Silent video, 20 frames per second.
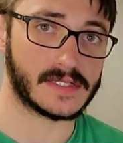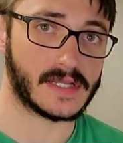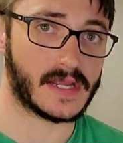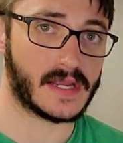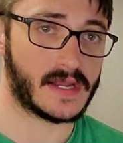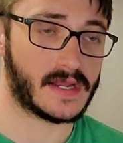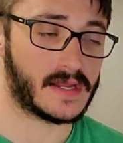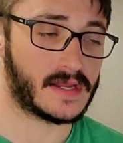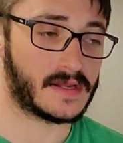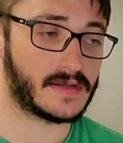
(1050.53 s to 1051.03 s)

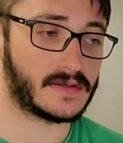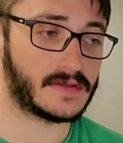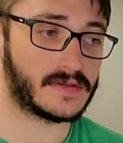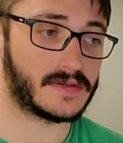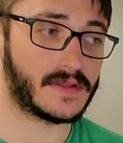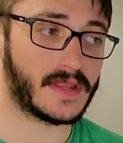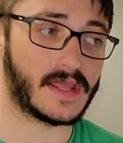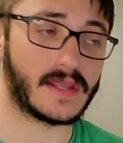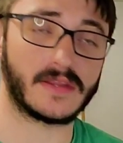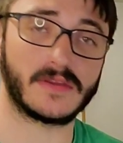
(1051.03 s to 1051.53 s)
and
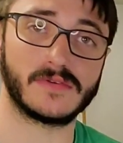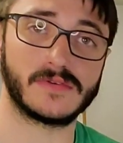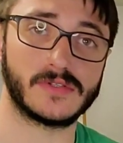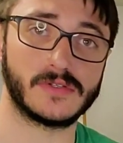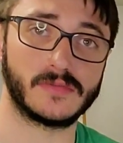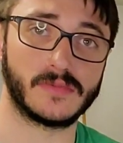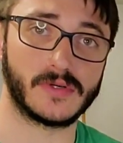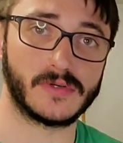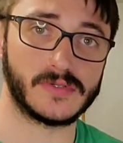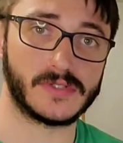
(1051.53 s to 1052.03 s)
thank you to
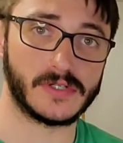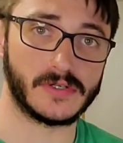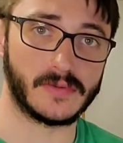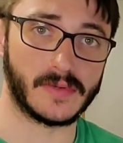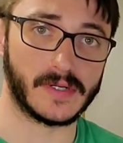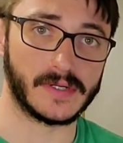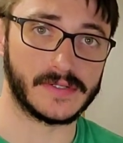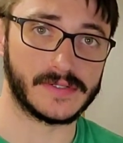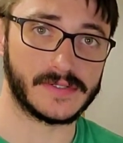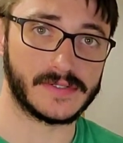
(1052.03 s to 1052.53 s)
Brew
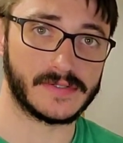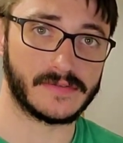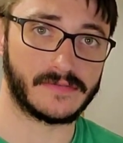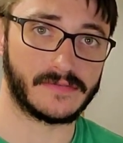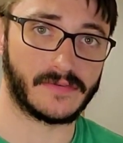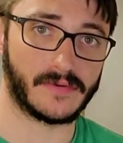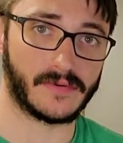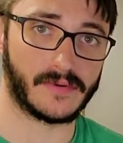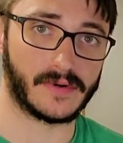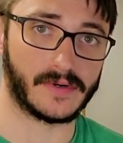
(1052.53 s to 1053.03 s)
Tours
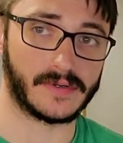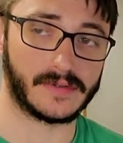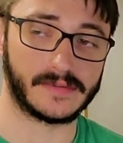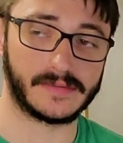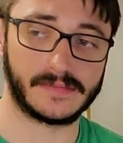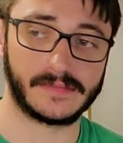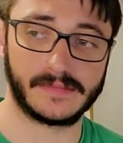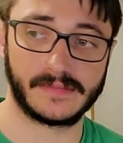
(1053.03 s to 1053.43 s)
for